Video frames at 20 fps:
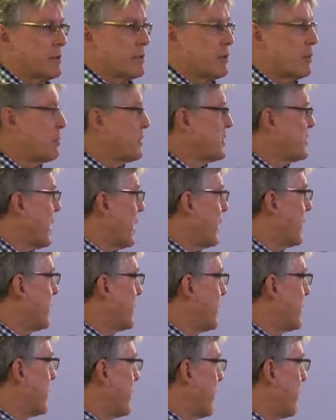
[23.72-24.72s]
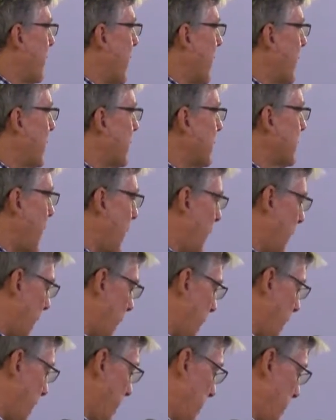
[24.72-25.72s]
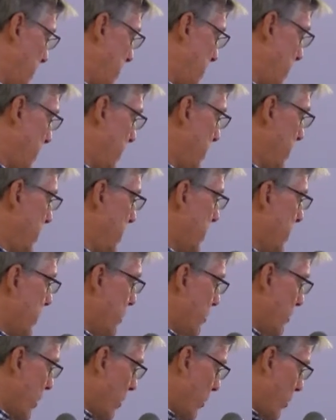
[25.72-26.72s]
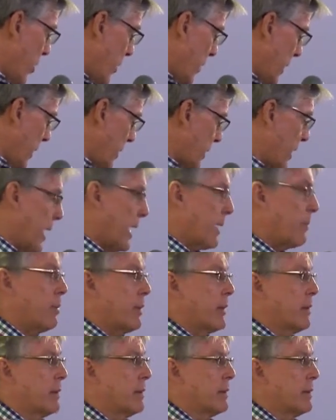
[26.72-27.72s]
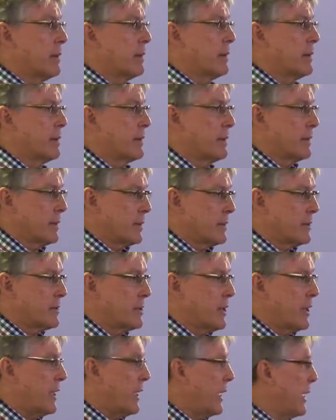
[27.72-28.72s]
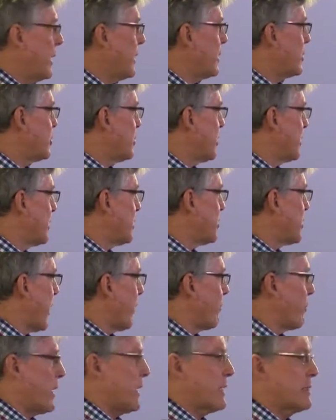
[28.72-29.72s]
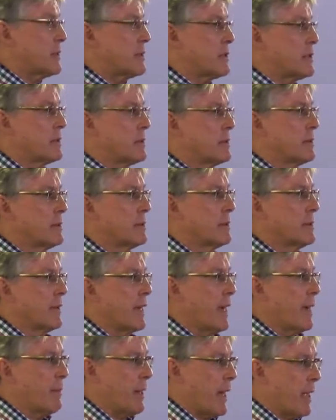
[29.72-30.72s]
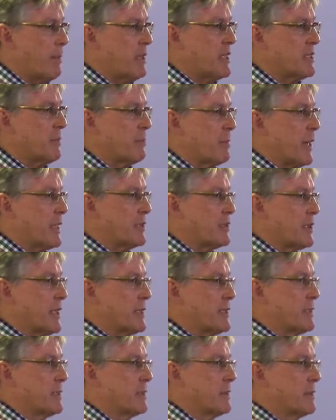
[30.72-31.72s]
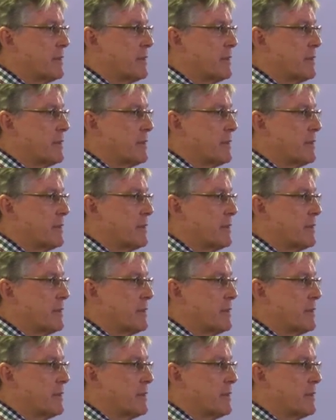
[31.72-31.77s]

to present the Michael Daly Memorial Cup to the, to the champions Abu Dhabi St. Patrick's.